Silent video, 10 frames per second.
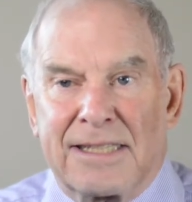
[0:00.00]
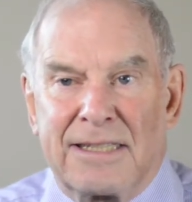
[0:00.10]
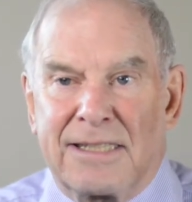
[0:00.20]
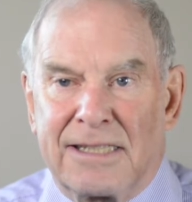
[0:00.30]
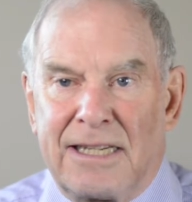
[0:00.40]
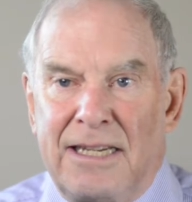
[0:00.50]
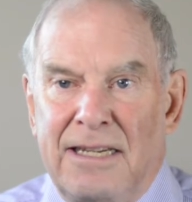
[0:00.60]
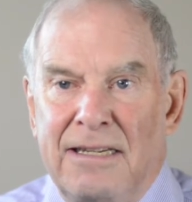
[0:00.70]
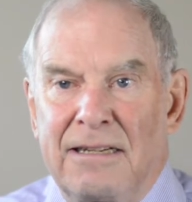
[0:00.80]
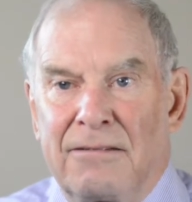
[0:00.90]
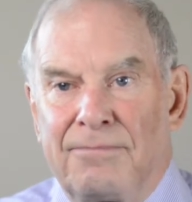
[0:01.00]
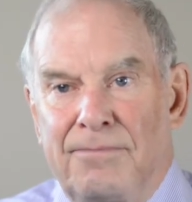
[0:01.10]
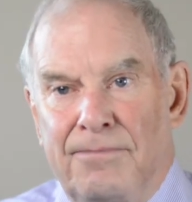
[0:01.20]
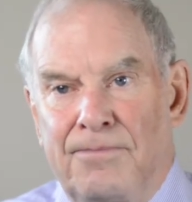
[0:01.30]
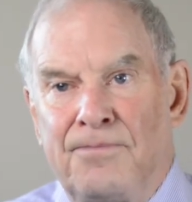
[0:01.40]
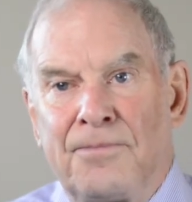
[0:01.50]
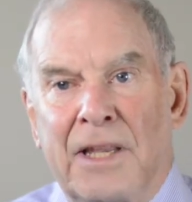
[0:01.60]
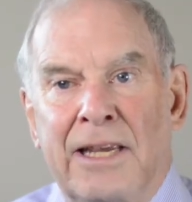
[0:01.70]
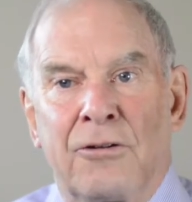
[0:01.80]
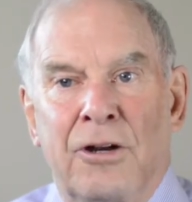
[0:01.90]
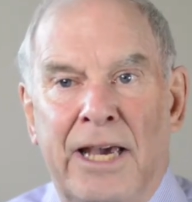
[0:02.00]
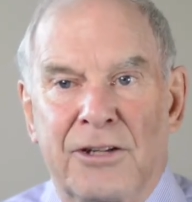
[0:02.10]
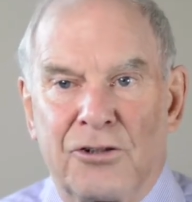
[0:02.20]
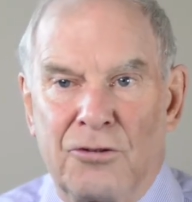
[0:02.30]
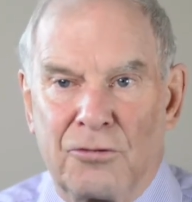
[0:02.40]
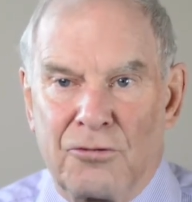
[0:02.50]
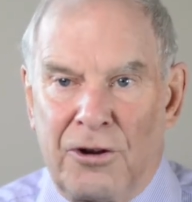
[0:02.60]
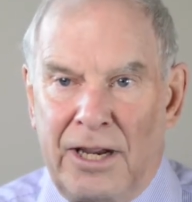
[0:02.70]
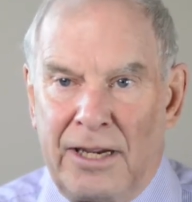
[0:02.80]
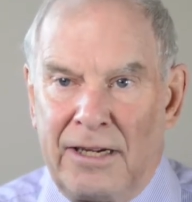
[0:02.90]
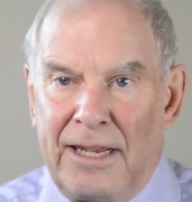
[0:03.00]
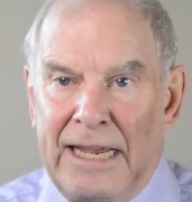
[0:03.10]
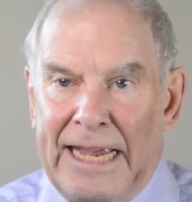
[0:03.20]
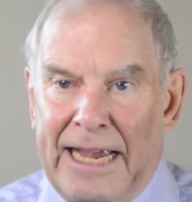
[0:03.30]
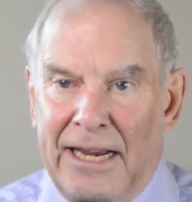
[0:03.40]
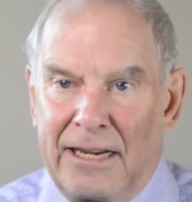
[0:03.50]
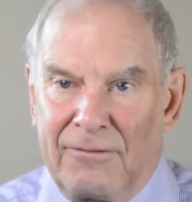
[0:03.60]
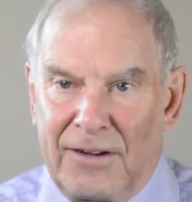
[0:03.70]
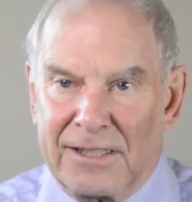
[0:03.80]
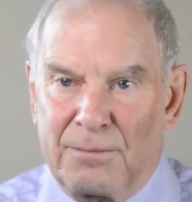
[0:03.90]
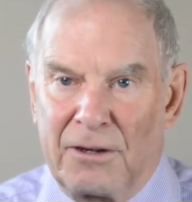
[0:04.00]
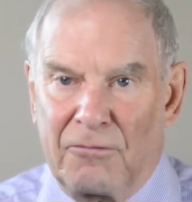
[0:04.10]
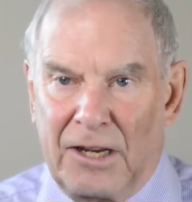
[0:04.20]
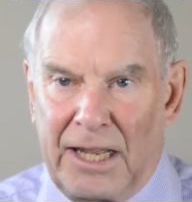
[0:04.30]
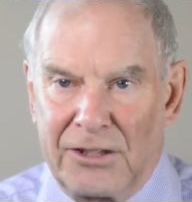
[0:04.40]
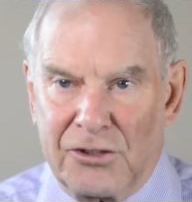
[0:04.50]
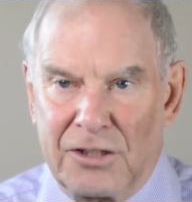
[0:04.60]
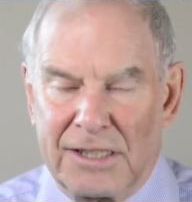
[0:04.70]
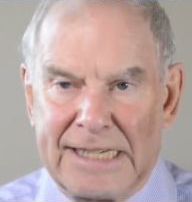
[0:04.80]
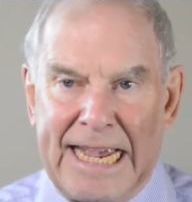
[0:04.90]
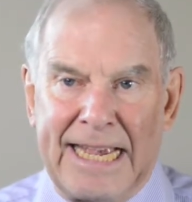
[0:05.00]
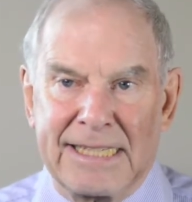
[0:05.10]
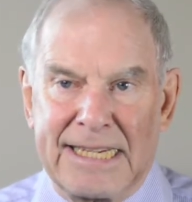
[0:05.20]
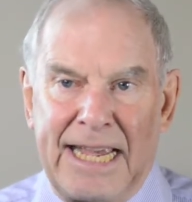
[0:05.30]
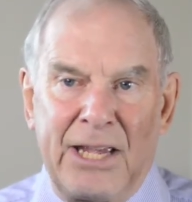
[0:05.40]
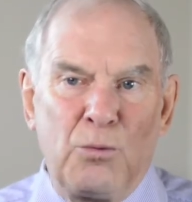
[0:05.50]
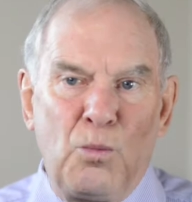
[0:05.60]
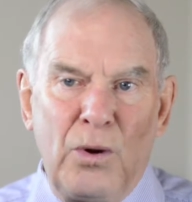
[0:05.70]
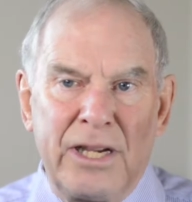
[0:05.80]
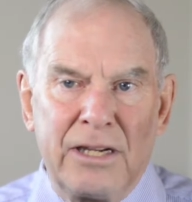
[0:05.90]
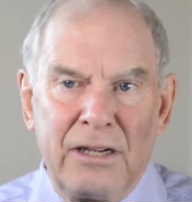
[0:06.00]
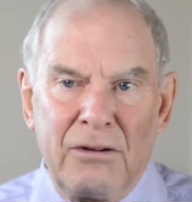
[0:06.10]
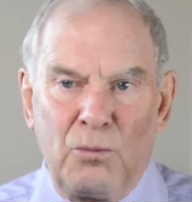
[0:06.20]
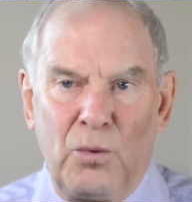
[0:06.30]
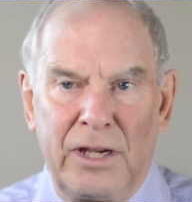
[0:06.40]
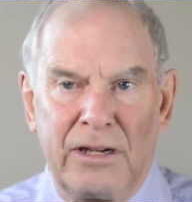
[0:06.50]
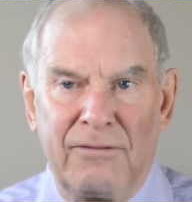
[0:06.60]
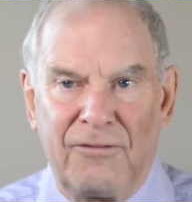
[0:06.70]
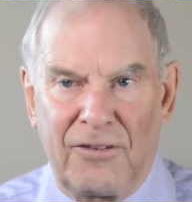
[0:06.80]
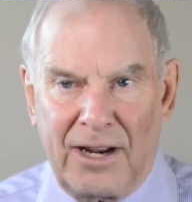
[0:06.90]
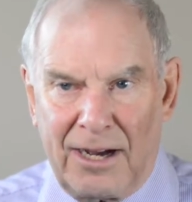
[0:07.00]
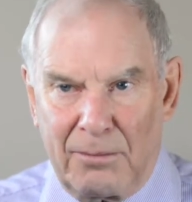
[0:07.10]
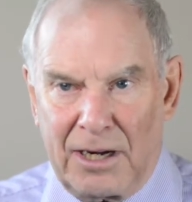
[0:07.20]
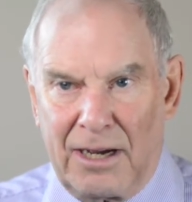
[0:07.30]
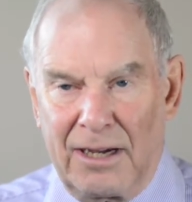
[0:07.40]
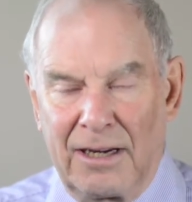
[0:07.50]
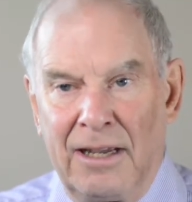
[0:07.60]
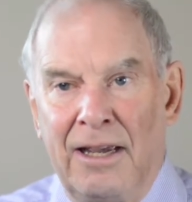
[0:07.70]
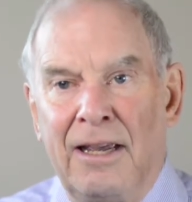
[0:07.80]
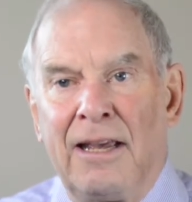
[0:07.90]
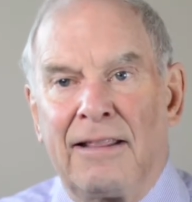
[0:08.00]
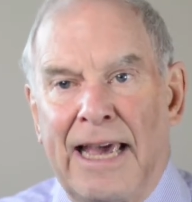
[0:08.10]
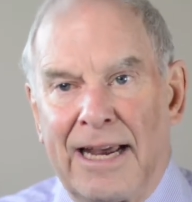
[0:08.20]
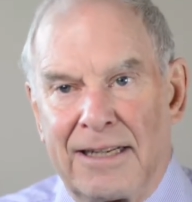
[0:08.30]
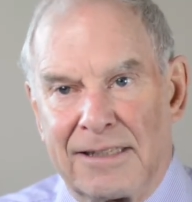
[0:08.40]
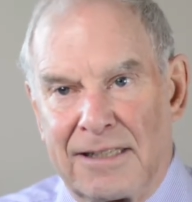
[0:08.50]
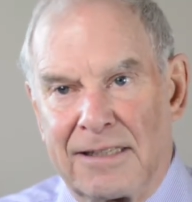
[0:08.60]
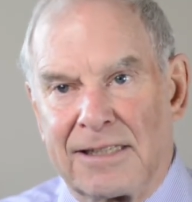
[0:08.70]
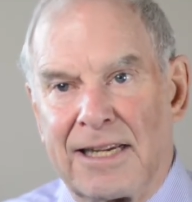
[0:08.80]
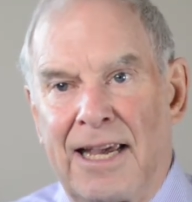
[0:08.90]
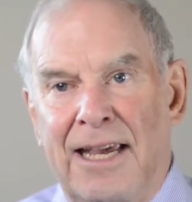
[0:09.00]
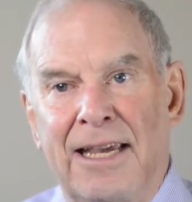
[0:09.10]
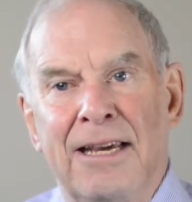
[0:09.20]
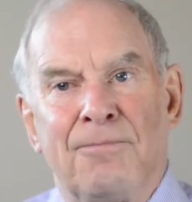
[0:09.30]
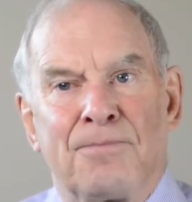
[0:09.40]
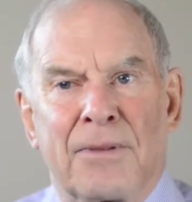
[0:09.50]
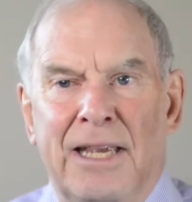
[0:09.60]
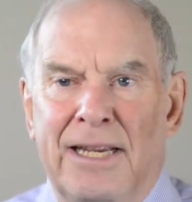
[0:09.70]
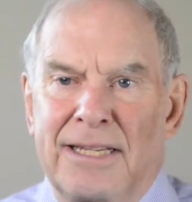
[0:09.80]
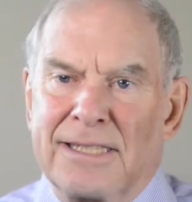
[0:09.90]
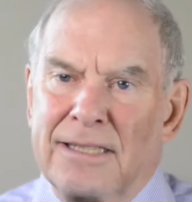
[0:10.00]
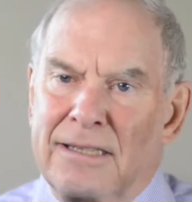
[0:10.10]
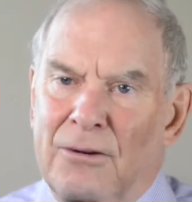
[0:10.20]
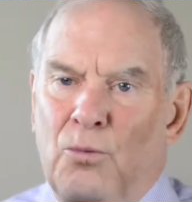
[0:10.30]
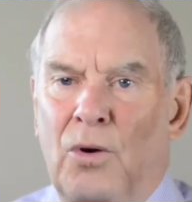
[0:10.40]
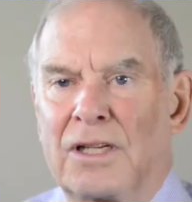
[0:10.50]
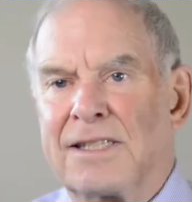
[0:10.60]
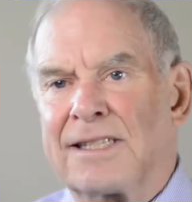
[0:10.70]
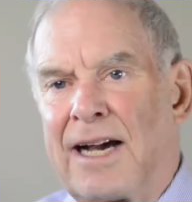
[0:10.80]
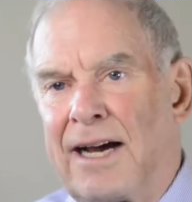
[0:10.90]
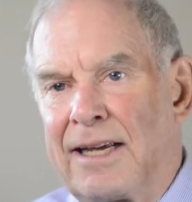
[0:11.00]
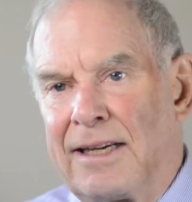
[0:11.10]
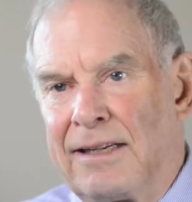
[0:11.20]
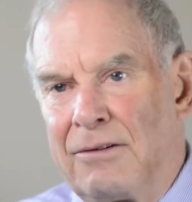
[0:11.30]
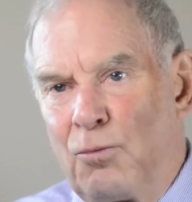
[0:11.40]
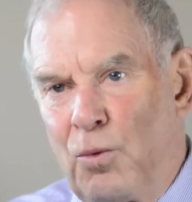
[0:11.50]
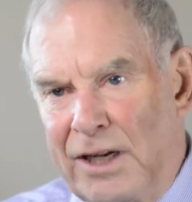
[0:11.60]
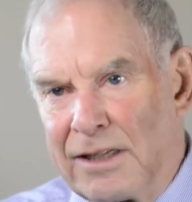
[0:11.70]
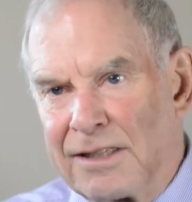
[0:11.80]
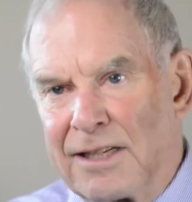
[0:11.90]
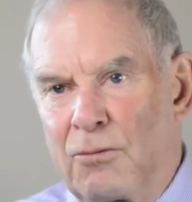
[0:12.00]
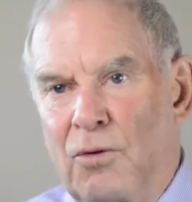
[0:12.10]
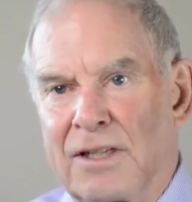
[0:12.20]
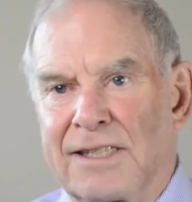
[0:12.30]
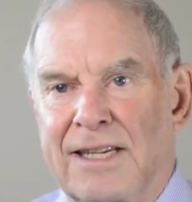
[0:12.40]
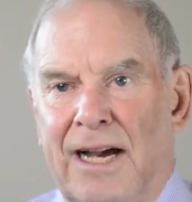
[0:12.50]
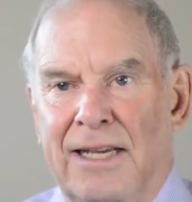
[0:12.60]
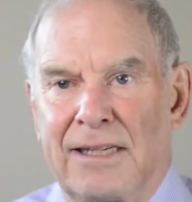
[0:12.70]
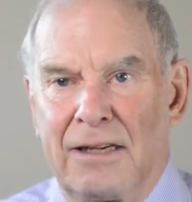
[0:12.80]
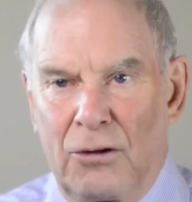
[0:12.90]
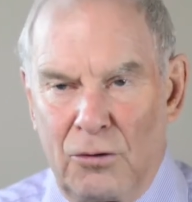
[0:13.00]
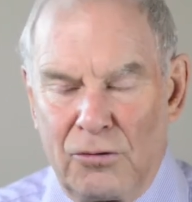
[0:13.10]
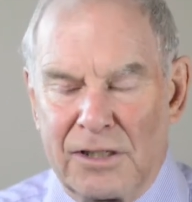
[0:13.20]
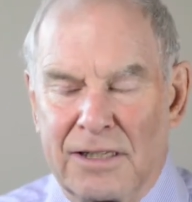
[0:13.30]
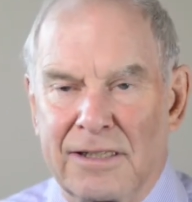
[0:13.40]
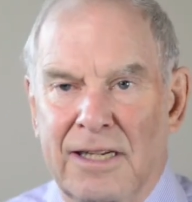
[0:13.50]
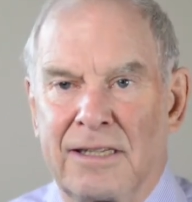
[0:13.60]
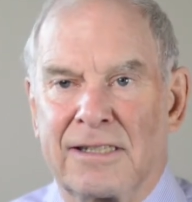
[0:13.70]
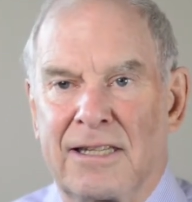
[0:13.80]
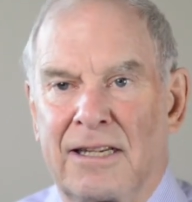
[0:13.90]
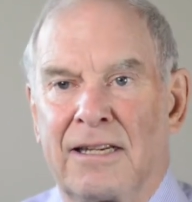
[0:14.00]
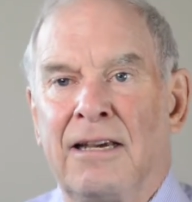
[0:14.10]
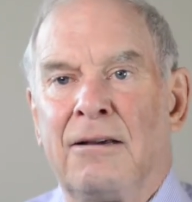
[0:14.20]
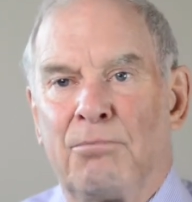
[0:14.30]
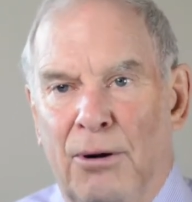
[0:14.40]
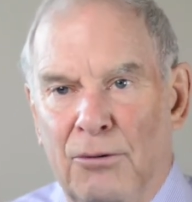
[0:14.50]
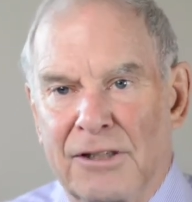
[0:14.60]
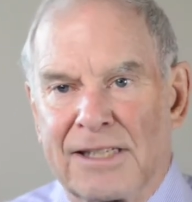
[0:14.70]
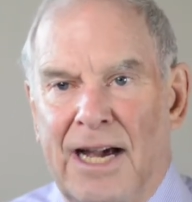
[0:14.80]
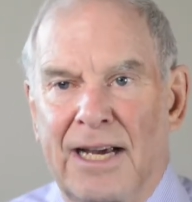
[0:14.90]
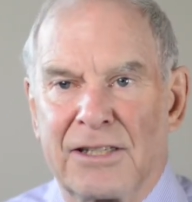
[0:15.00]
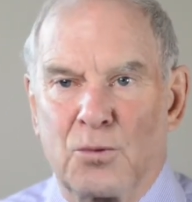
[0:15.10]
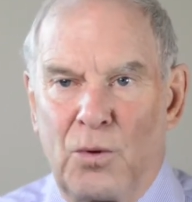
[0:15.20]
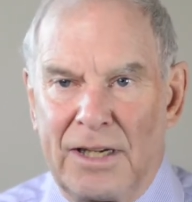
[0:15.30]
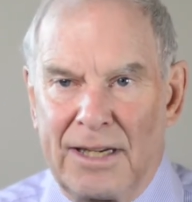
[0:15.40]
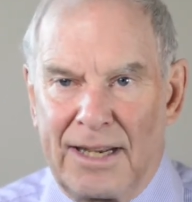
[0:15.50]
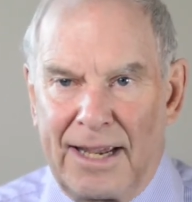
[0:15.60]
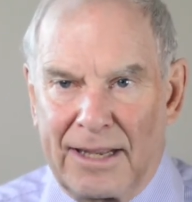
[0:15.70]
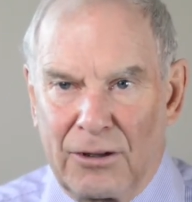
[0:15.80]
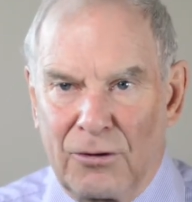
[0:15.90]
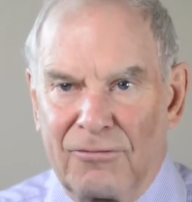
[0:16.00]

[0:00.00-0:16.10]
seen international trade and investment relations as a win-win phenomenon. That is to say, it isn't that one side wins and one side loses, it's that both sides win together